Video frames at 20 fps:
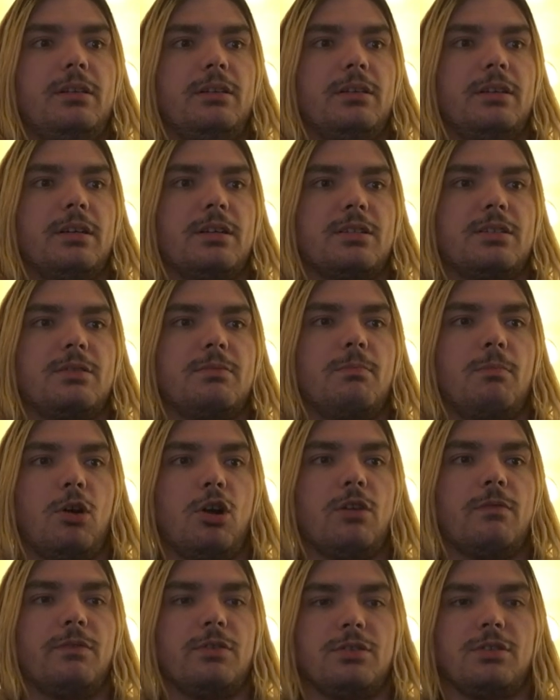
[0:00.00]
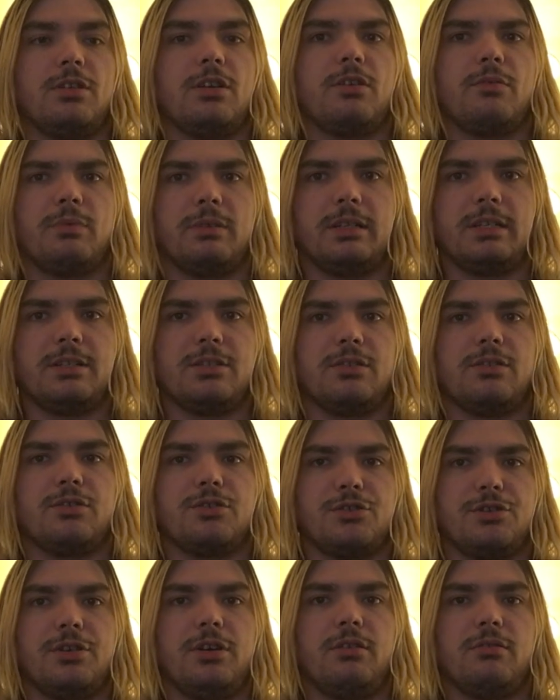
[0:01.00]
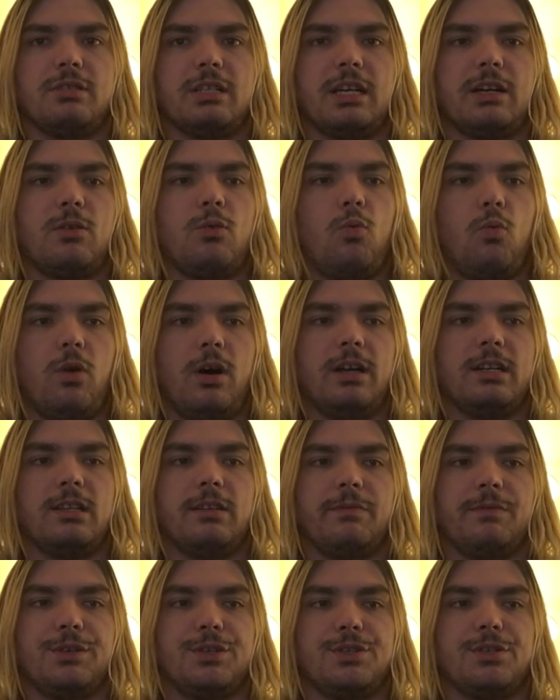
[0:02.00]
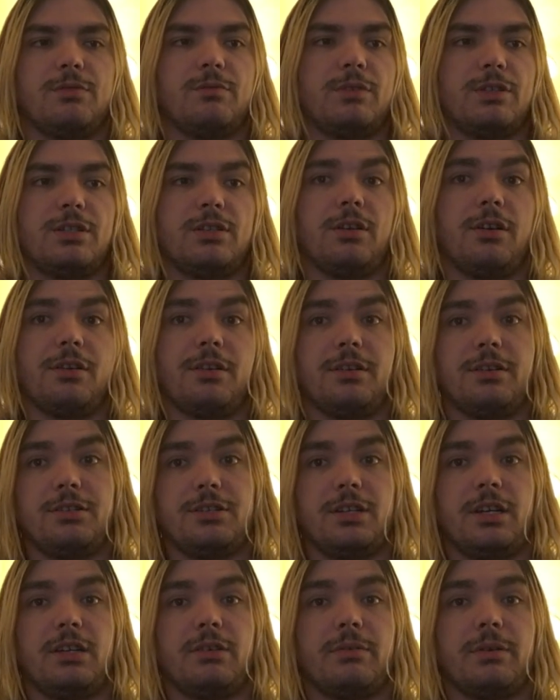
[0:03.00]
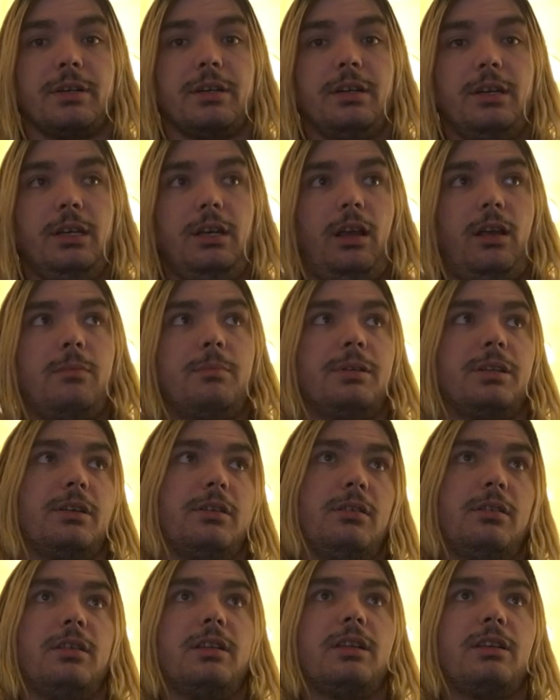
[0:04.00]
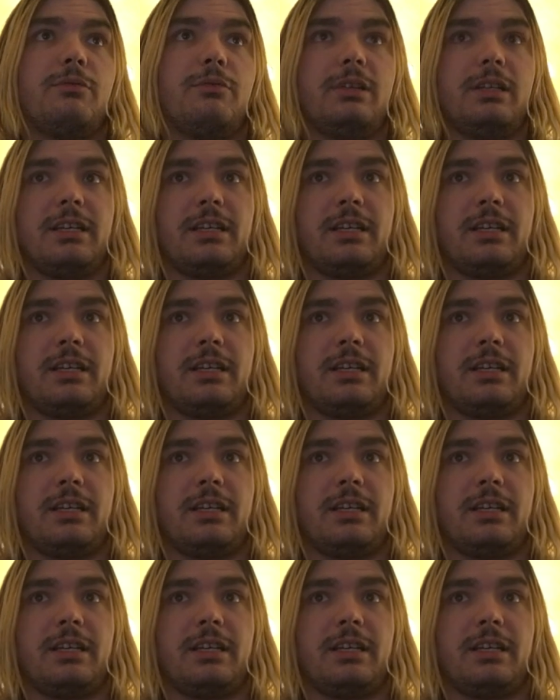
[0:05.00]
Thus, Marvel started releasing their shows like WandaVision, which started in January. But the other thing that really